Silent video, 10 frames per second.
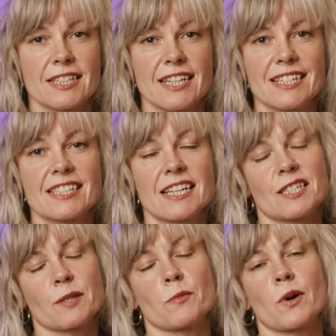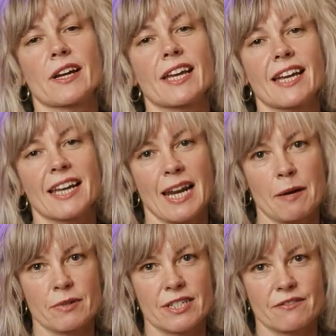and this sees them working
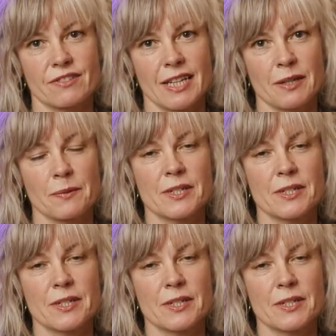collaboratively,